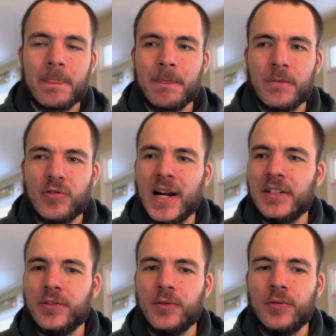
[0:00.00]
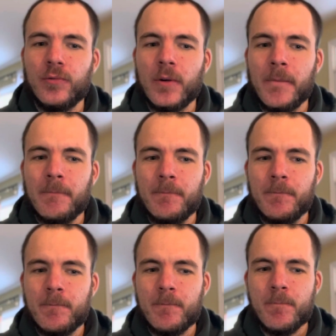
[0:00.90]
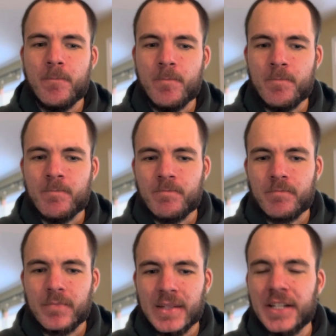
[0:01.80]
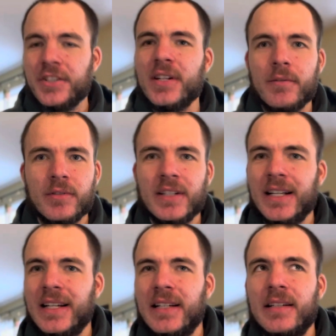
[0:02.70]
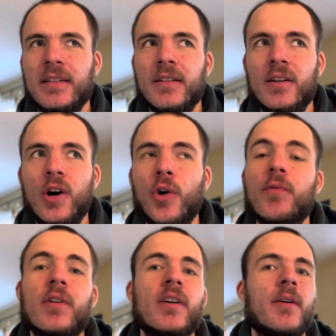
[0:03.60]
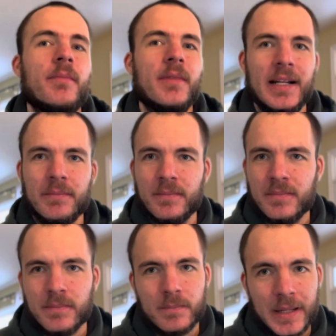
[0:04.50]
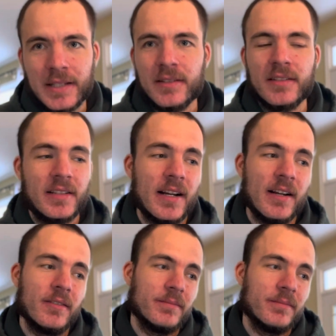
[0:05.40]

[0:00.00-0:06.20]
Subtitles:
try to each and every day overcome that base desire.